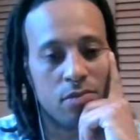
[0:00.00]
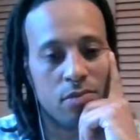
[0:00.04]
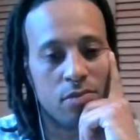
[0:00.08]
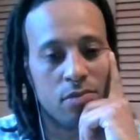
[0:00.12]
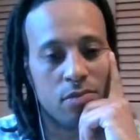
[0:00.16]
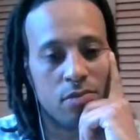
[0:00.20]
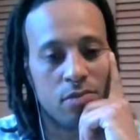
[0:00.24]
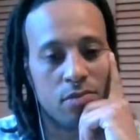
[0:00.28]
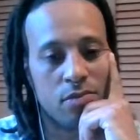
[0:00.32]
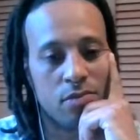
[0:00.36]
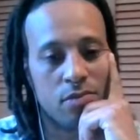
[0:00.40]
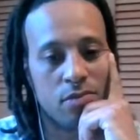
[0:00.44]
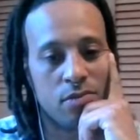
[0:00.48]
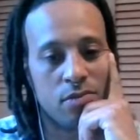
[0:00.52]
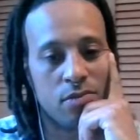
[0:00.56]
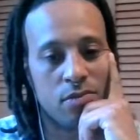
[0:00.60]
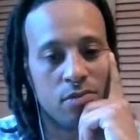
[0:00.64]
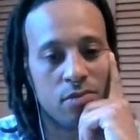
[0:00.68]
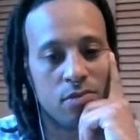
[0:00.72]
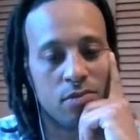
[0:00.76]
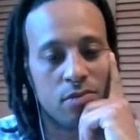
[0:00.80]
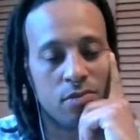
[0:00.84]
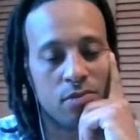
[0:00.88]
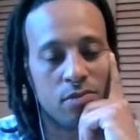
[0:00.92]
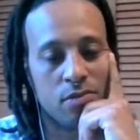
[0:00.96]

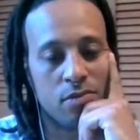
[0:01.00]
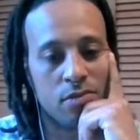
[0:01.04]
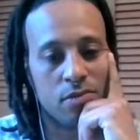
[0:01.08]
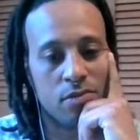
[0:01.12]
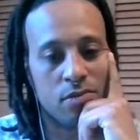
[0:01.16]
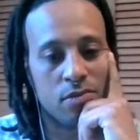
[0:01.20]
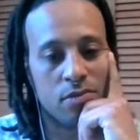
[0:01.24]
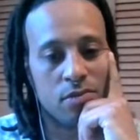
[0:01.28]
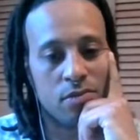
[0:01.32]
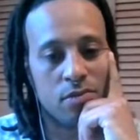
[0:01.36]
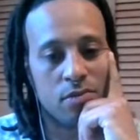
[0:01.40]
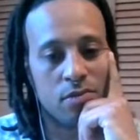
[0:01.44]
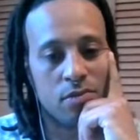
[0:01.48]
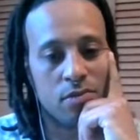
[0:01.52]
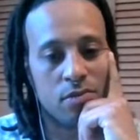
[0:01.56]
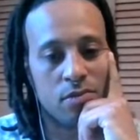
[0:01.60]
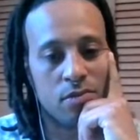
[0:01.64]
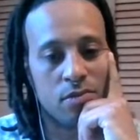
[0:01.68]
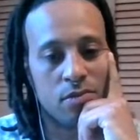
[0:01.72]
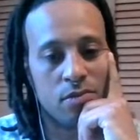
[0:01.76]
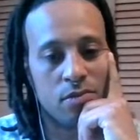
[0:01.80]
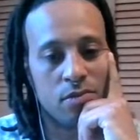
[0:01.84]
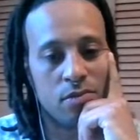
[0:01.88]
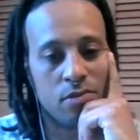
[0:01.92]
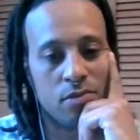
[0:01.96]

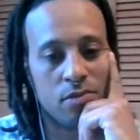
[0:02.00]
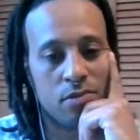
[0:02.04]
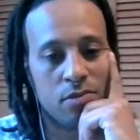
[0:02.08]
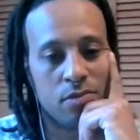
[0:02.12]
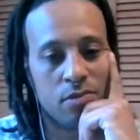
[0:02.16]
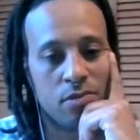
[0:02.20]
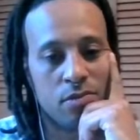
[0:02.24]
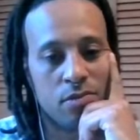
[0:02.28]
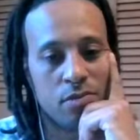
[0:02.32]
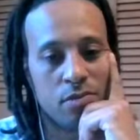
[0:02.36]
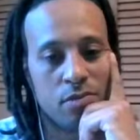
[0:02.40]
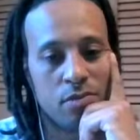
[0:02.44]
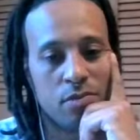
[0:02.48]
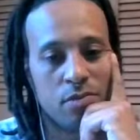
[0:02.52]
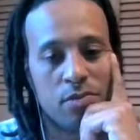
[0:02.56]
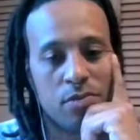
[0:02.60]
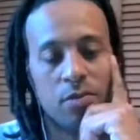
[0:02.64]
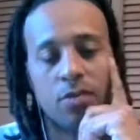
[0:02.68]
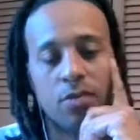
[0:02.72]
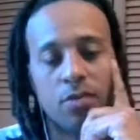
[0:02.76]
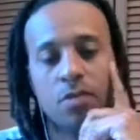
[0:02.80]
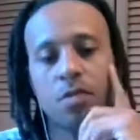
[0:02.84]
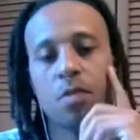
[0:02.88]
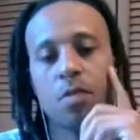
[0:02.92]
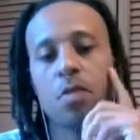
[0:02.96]

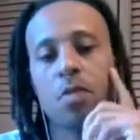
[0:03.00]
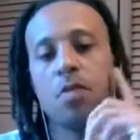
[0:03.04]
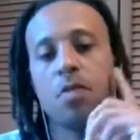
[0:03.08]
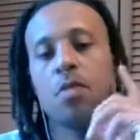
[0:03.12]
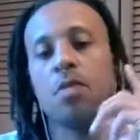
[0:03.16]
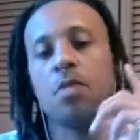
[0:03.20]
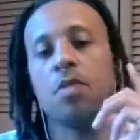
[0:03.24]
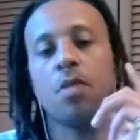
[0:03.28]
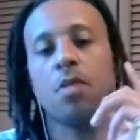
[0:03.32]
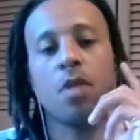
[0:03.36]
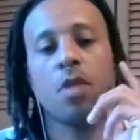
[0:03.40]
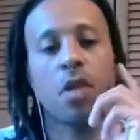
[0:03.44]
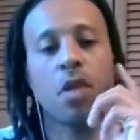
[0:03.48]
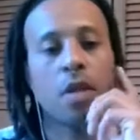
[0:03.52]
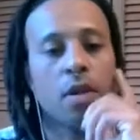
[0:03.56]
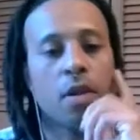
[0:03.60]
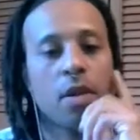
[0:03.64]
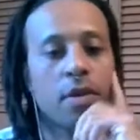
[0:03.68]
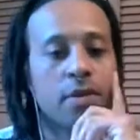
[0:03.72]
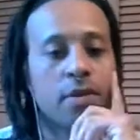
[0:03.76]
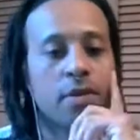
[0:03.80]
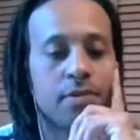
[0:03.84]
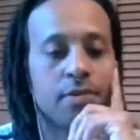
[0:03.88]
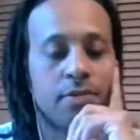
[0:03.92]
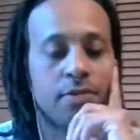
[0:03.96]

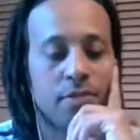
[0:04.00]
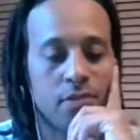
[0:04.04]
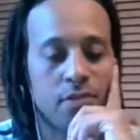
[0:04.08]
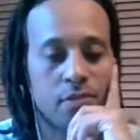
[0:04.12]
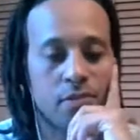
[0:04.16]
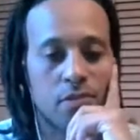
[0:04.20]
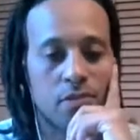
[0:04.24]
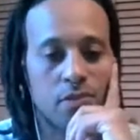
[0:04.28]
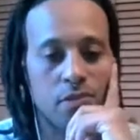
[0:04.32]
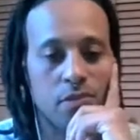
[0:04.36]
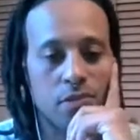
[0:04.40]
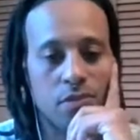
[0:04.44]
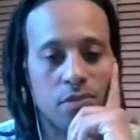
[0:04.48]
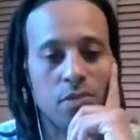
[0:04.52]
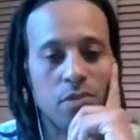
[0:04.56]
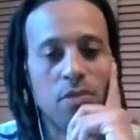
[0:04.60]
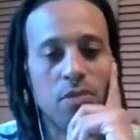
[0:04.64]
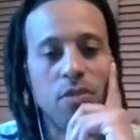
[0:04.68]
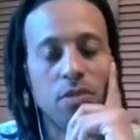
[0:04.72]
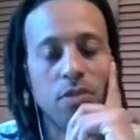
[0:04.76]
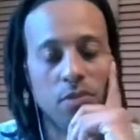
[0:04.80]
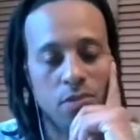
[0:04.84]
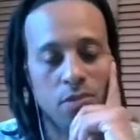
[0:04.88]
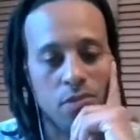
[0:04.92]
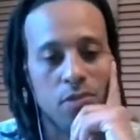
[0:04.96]

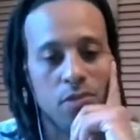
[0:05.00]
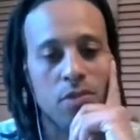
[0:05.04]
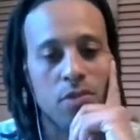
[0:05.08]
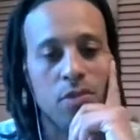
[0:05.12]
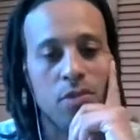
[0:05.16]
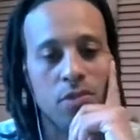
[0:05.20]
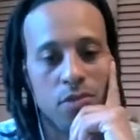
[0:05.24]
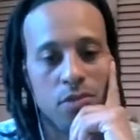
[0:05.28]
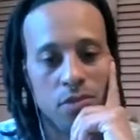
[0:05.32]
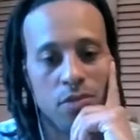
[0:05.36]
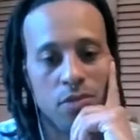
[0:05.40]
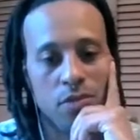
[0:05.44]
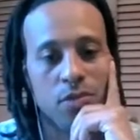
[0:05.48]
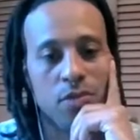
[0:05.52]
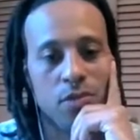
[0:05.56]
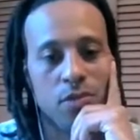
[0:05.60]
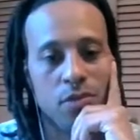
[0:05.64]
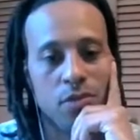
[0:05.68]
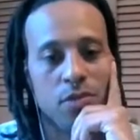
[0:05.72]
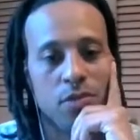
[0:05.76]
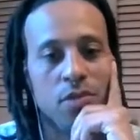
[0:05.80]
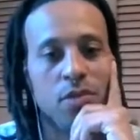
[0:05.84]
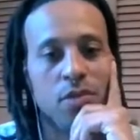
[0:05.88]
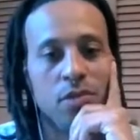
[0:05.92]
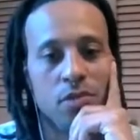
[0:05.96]

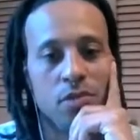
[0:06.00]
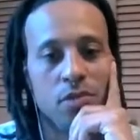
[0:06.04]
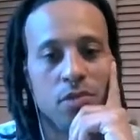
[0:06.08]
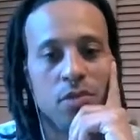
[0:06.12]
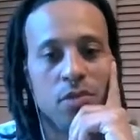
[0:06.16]
(not speaking)